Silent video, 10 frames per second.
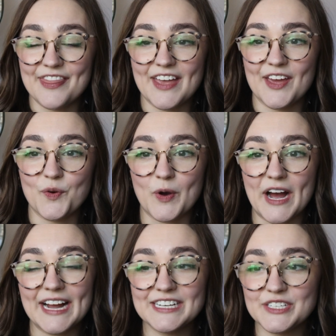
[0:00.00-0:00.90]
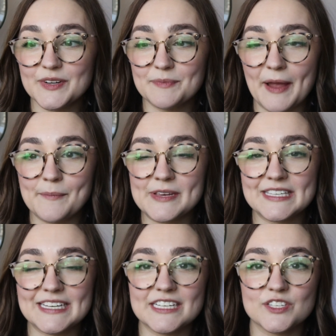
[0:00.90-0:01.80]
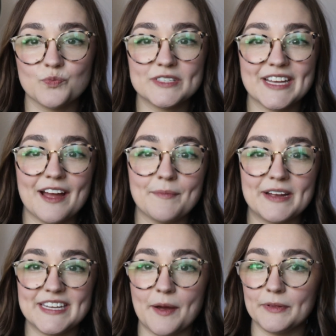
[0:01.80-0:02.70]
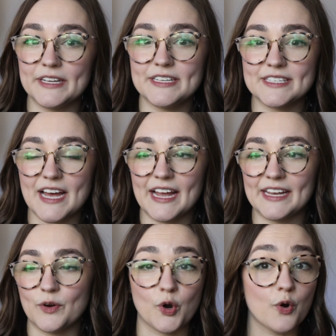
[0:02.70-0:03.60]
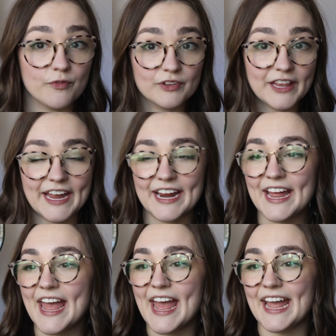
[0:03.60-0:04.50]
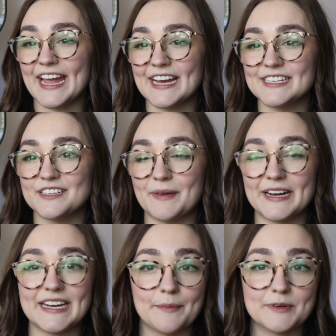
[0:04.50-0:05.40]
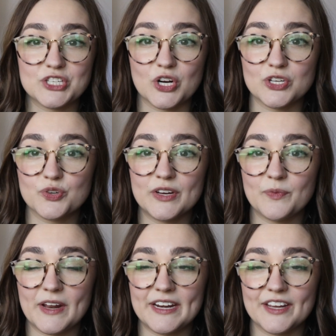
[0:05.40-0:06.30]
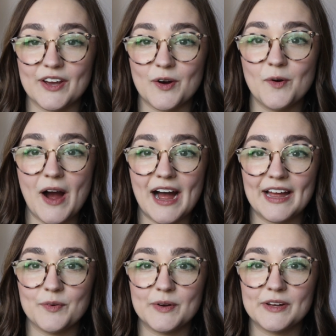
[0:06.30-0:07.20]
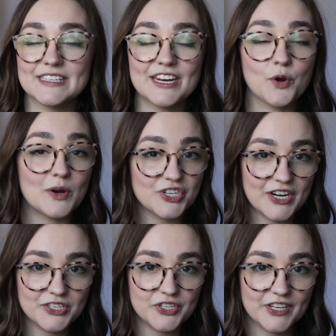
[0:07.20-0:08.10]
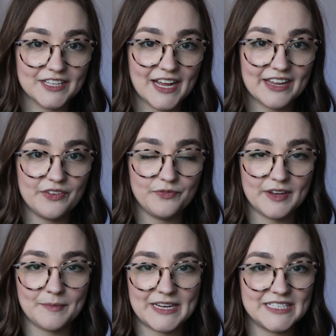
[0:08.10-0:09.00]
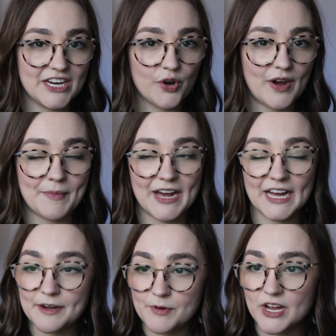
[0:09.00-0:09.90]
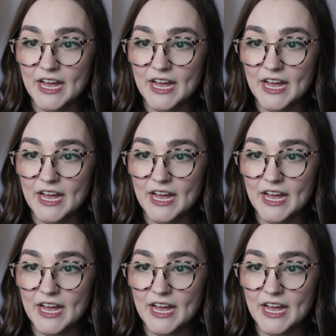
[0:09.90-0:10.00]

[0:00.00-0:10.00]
then what I do in my business is once I have my template design or overlay and my tap to start screen ready to go, I will send a questionnaire to the client via my CRM Honeybook